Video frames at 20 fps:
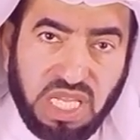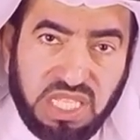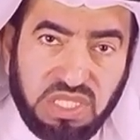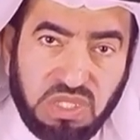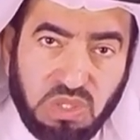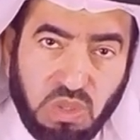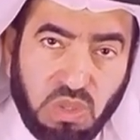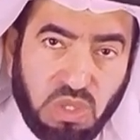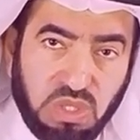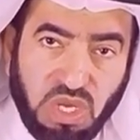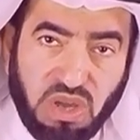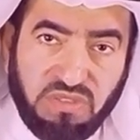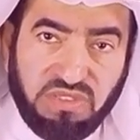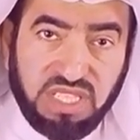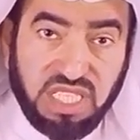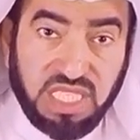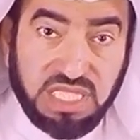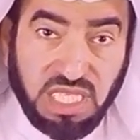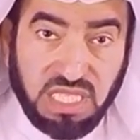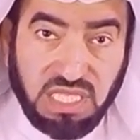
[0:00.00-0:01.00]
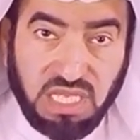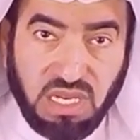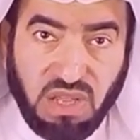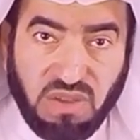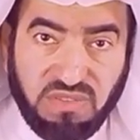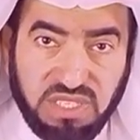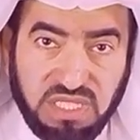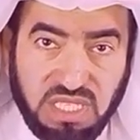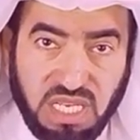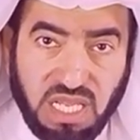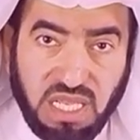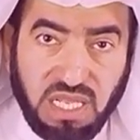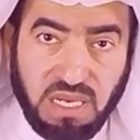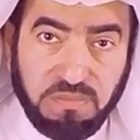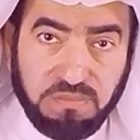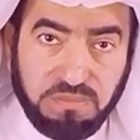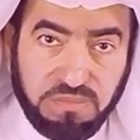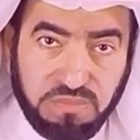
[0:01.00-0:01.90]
and ruled over the children of Israel.